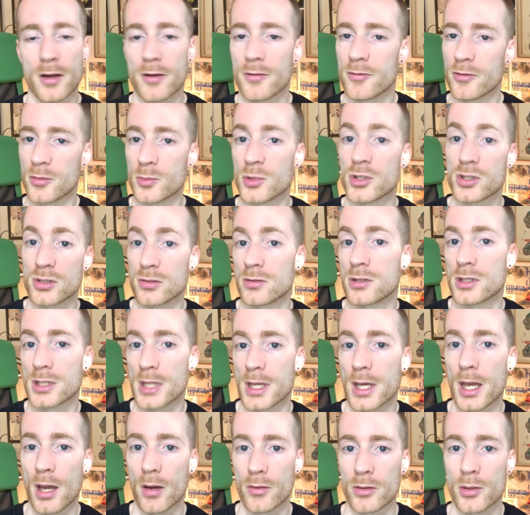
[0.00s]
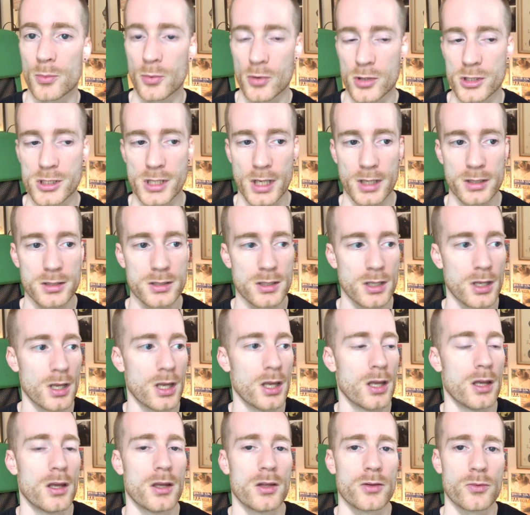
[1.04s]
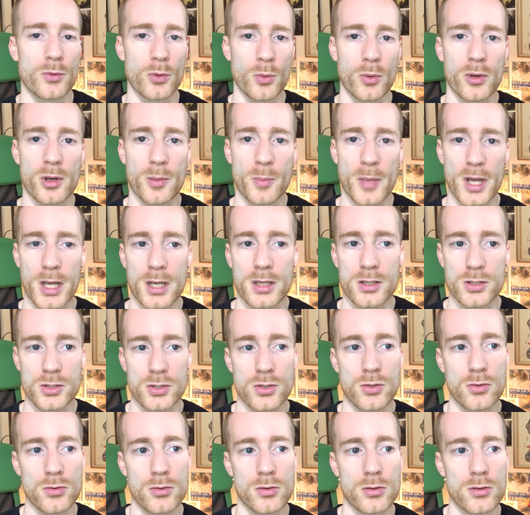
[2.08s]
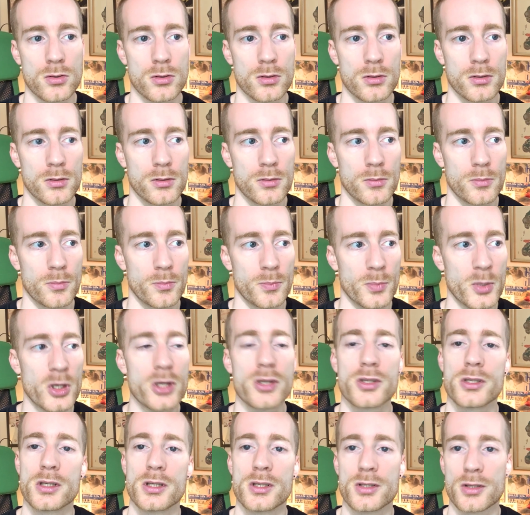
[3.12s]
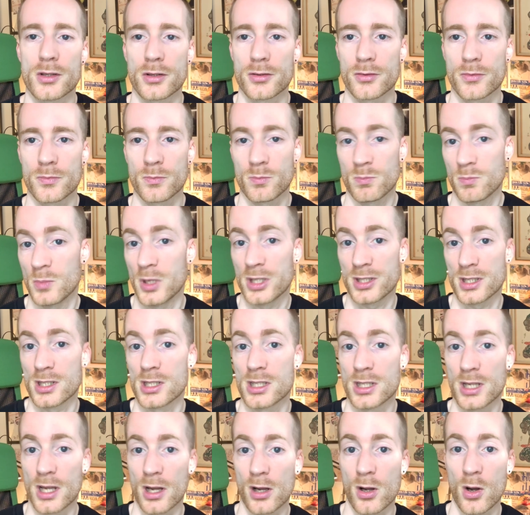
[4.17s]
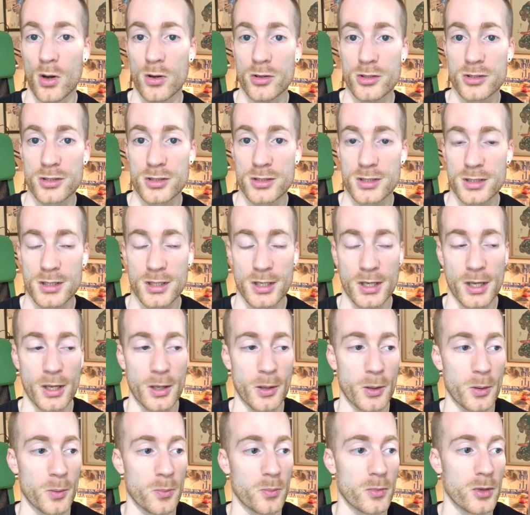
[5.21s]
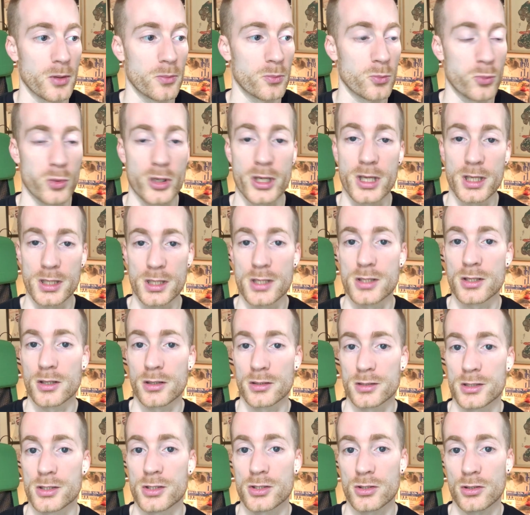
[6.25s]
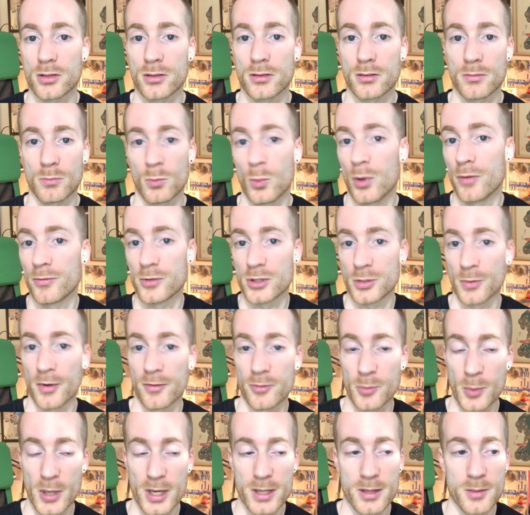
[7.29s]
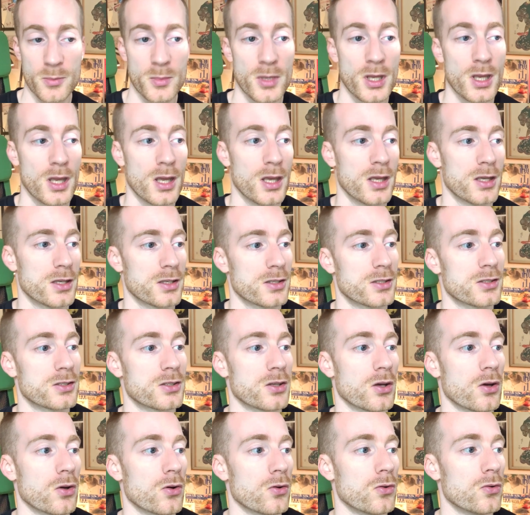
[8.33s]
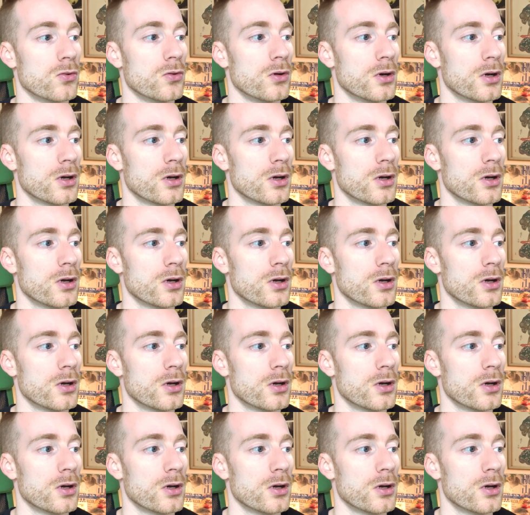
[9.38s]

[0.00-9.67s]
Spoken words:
as soon as they get on the project. So we want to make sure, because it is essentially a cost, bringing these artists on, obviously we have to pay them, so